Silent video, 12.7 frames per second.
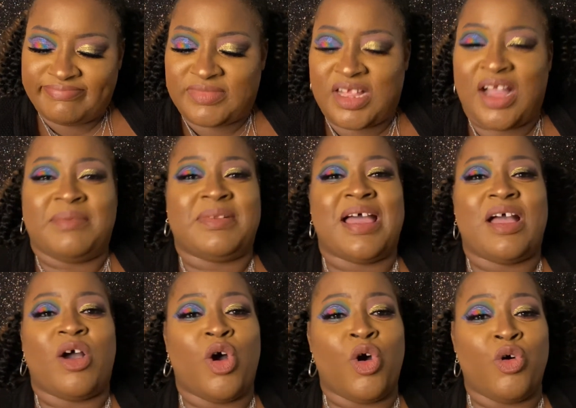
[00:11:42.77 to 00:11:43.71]
I'm not
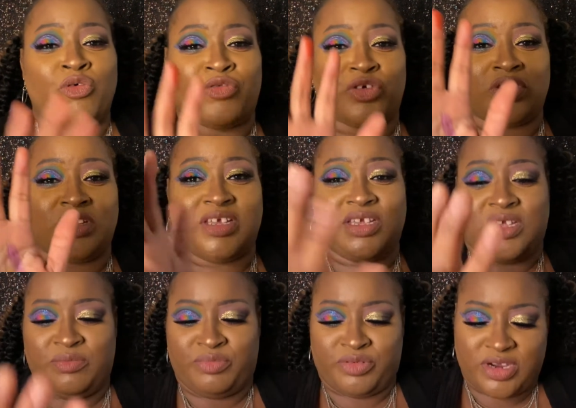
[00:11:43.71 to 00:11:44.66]
overly
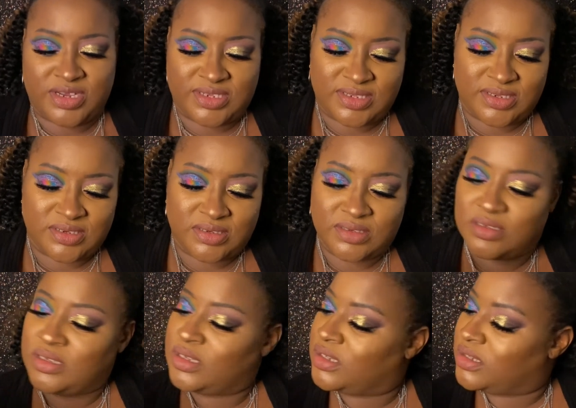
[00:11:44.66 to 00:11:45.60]
impressed.
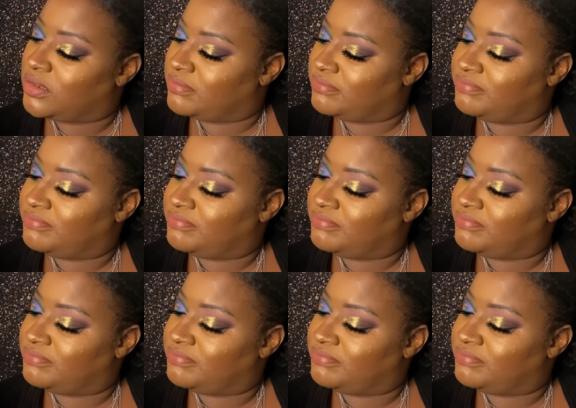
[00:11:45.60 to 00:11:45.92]
Yeah,